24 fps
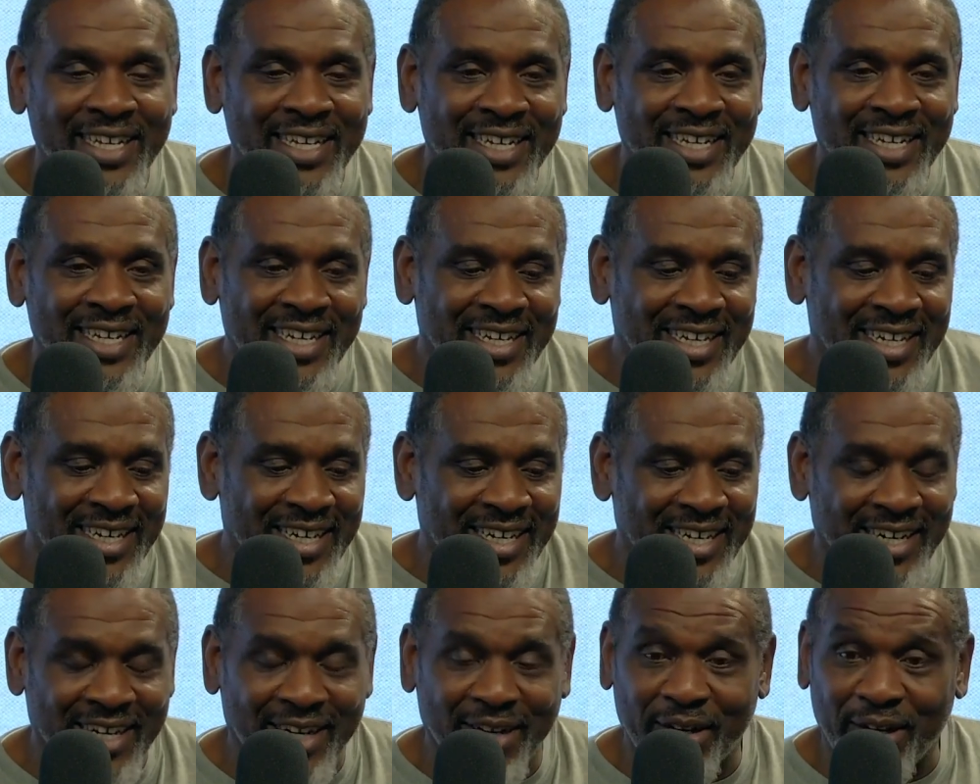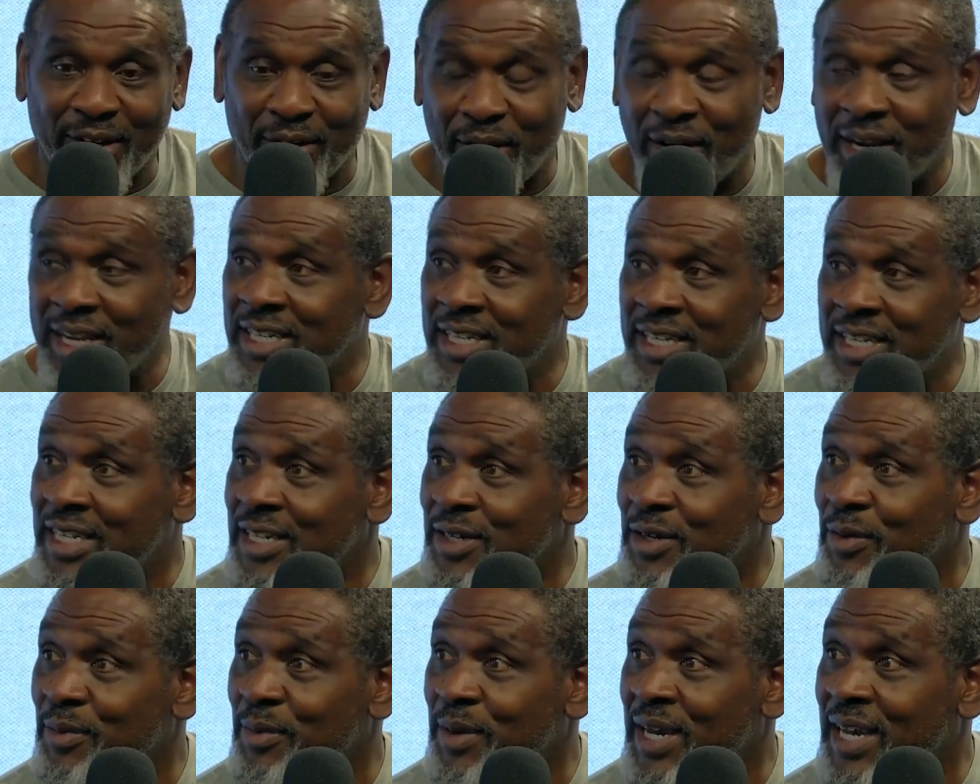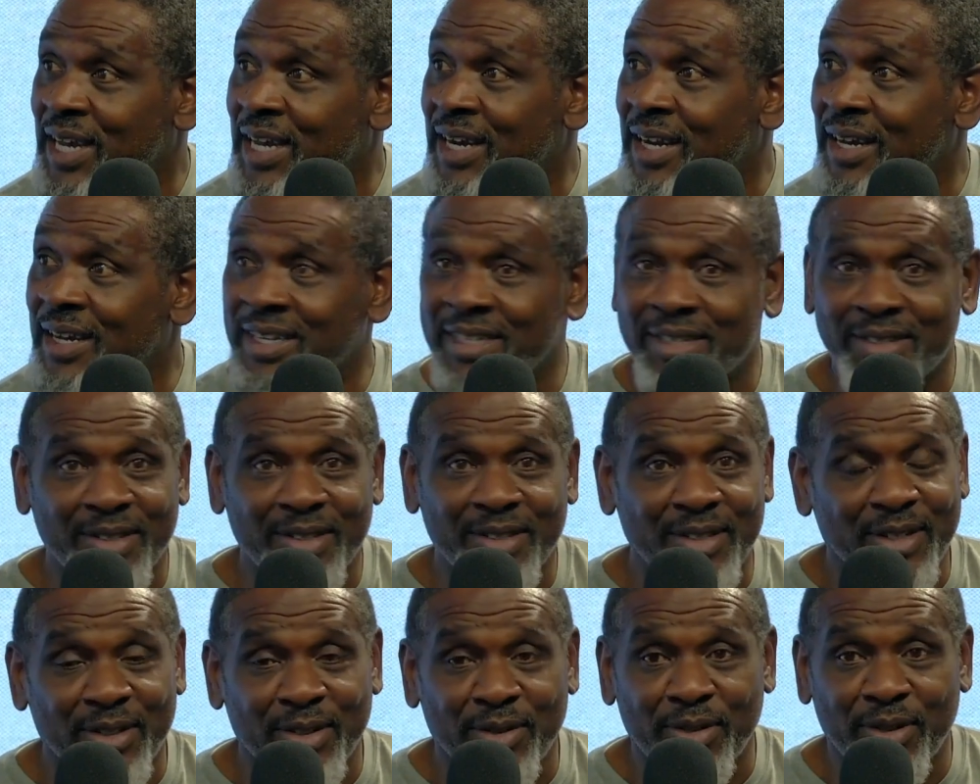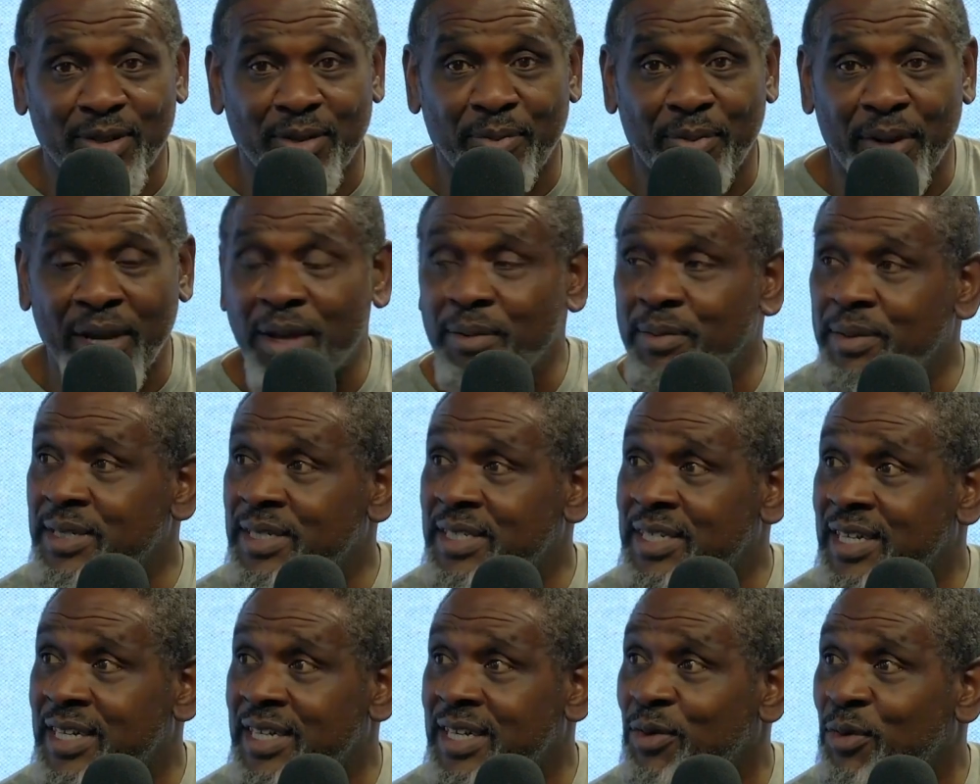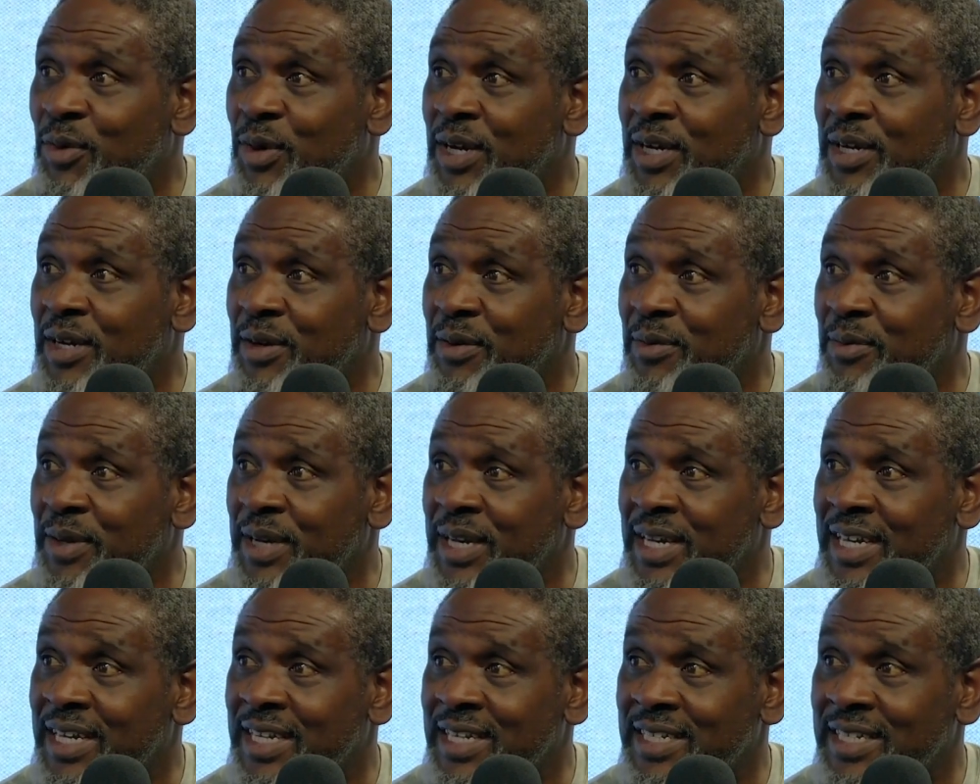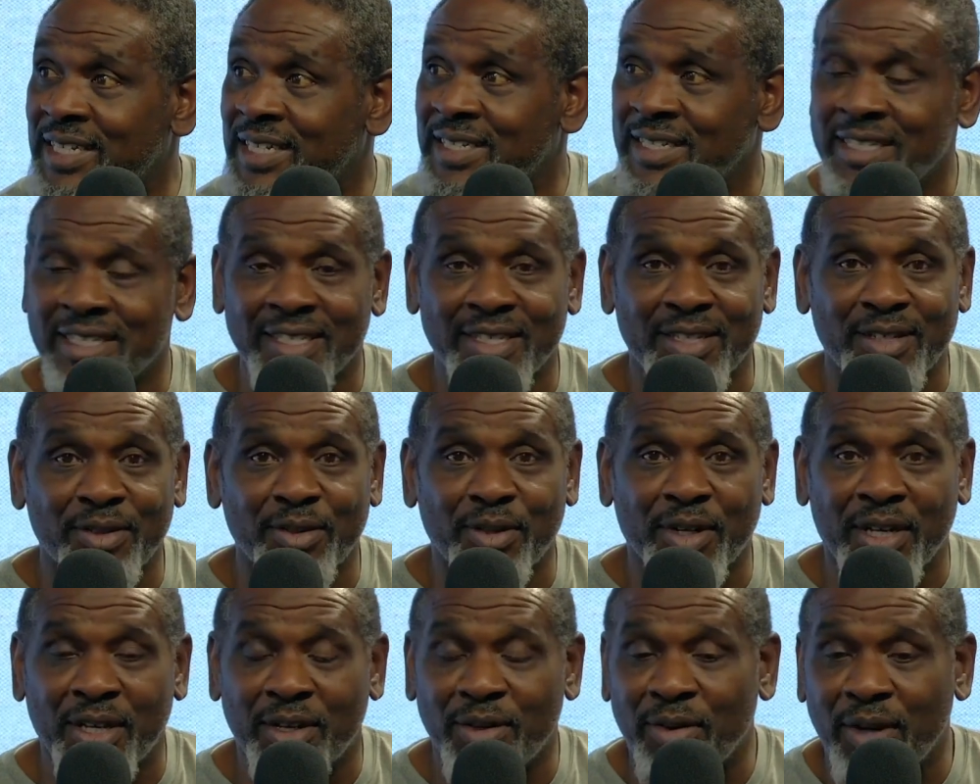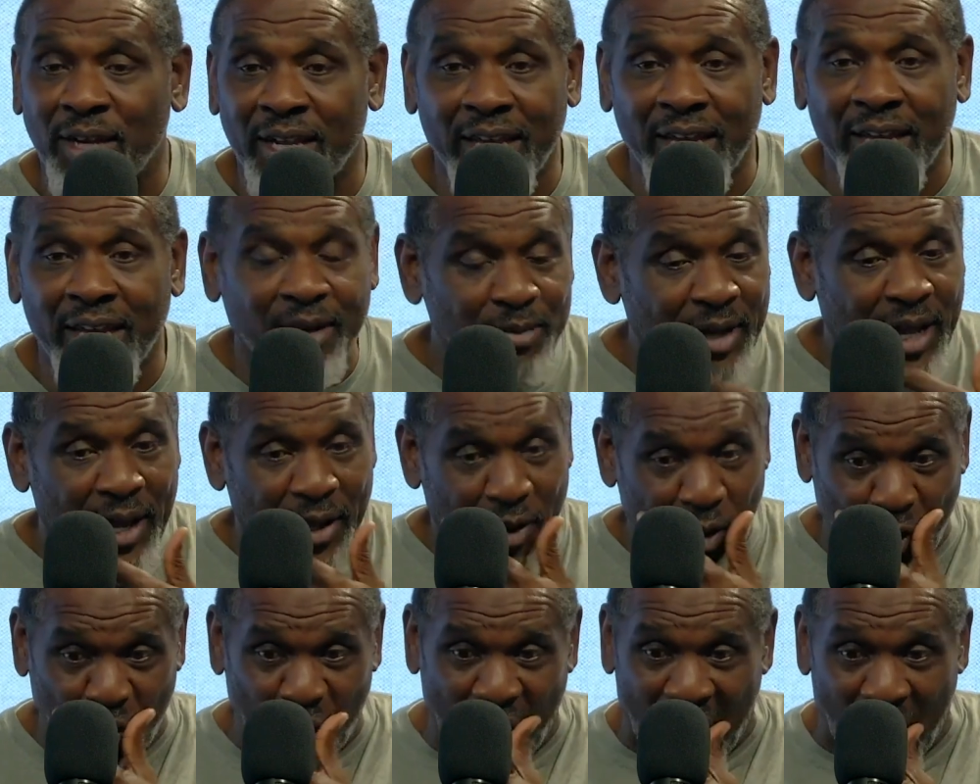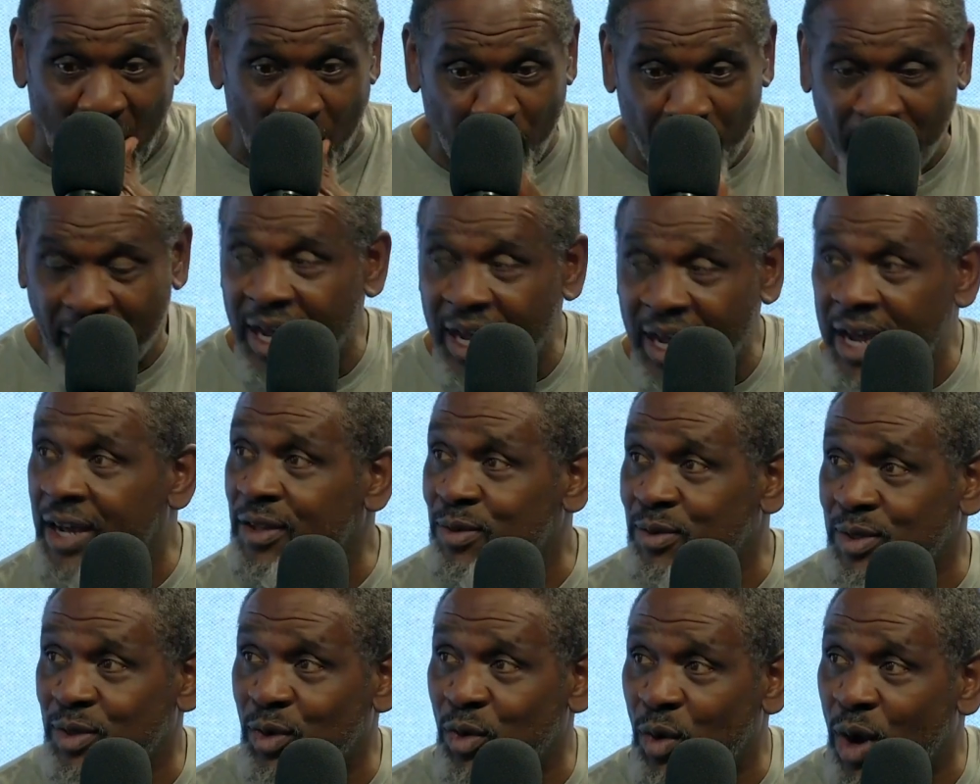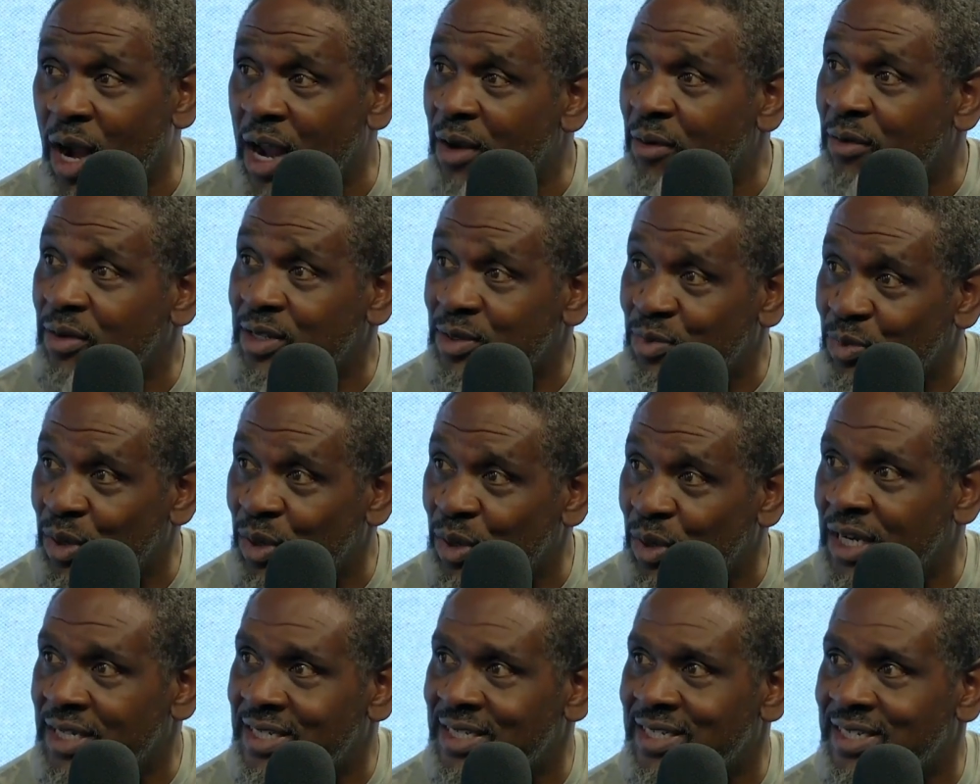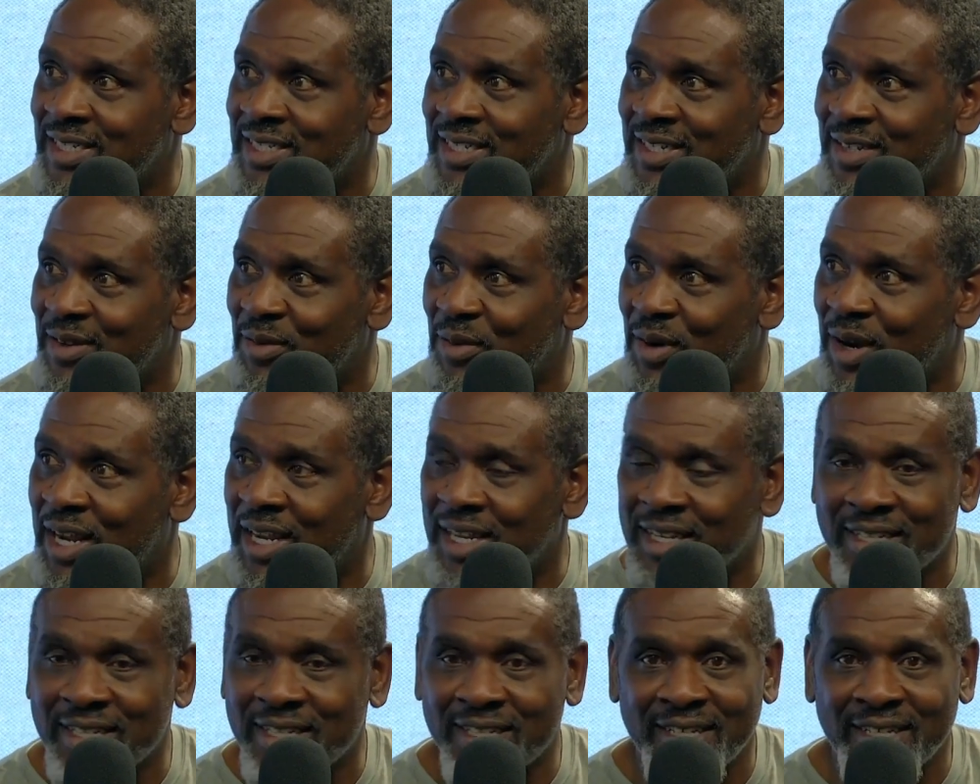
Yeah. Uh, great deal, man. Uh, your, your babies did well, man. Appreciate it, man. You you led them down the right path with the right responses and the right